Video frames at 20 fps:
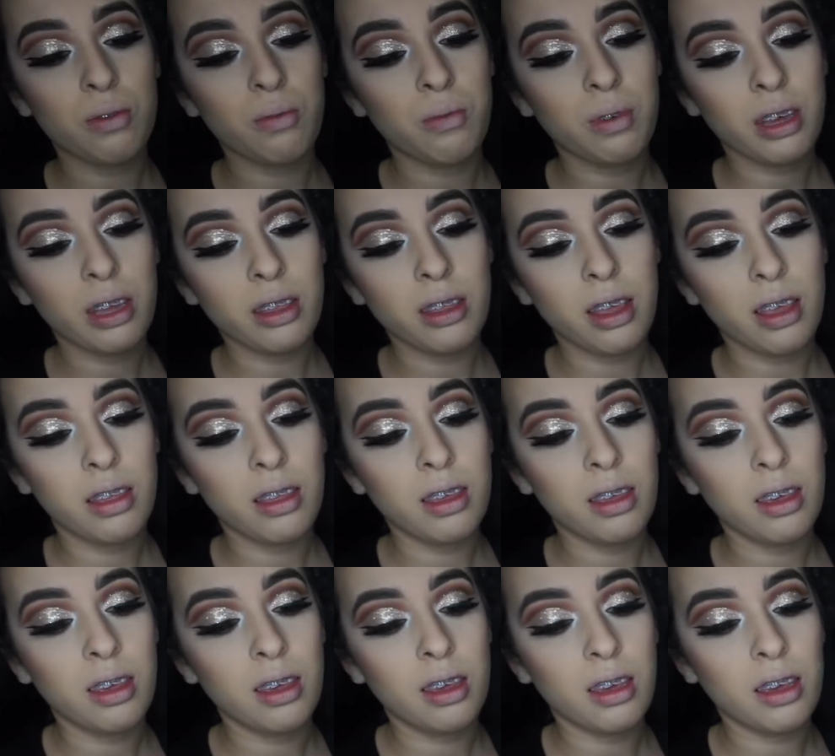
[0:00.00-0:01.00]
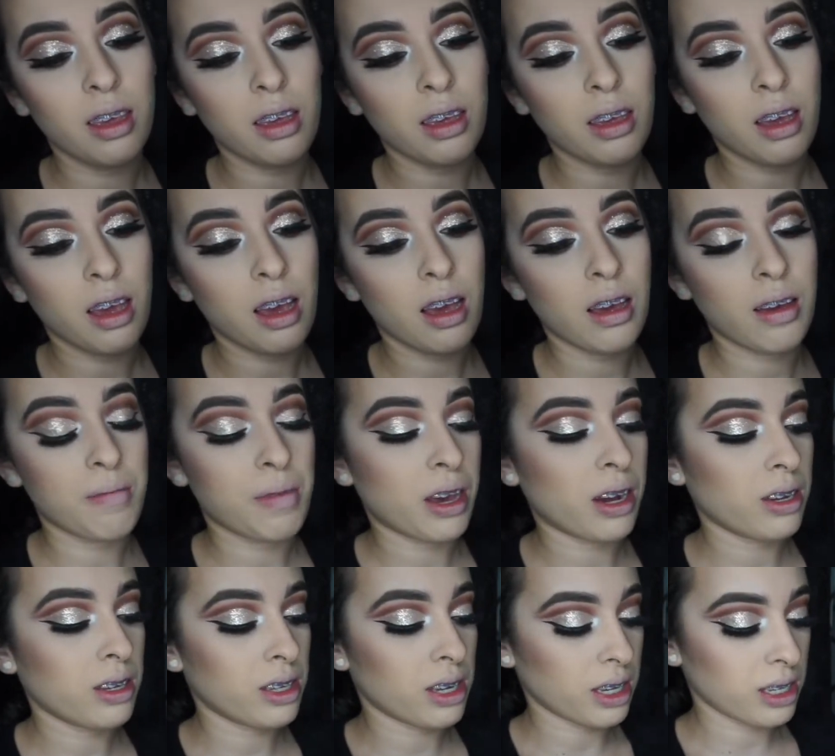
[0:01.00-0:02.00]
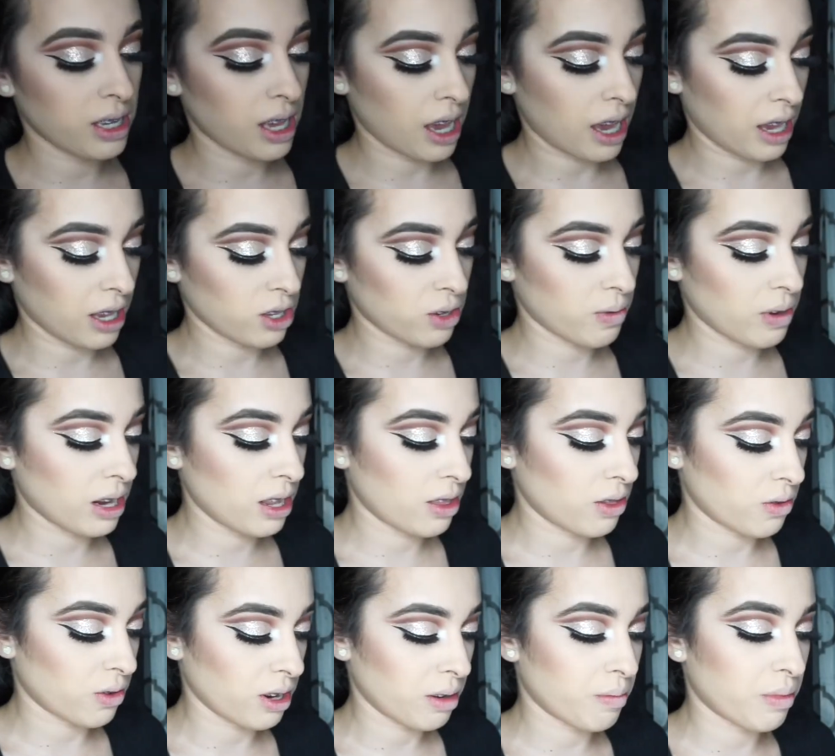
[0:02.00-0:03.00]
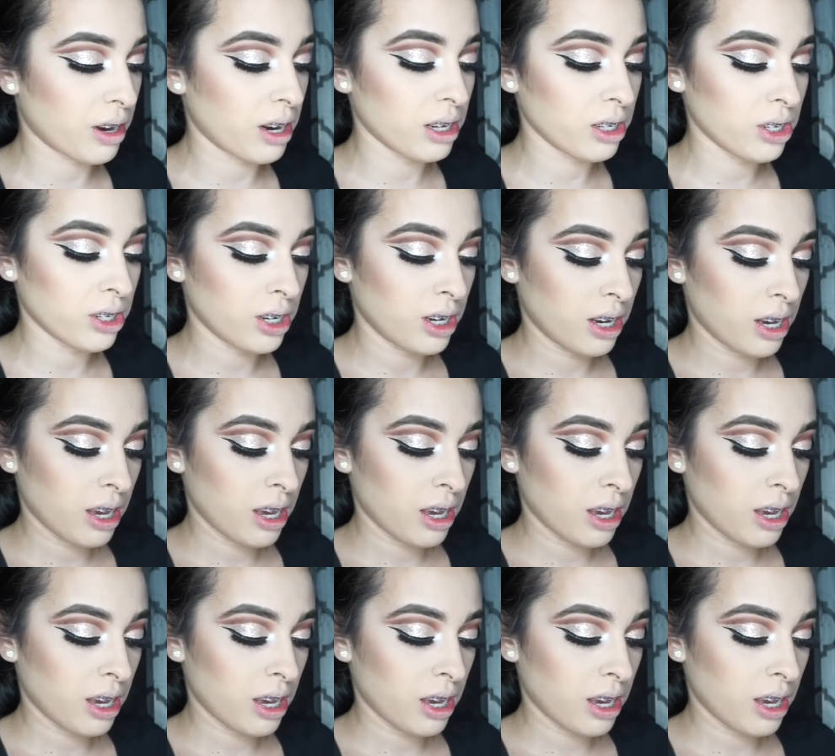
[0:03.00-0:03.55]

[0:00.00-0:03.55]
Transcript: with the Anastasia 823 brush,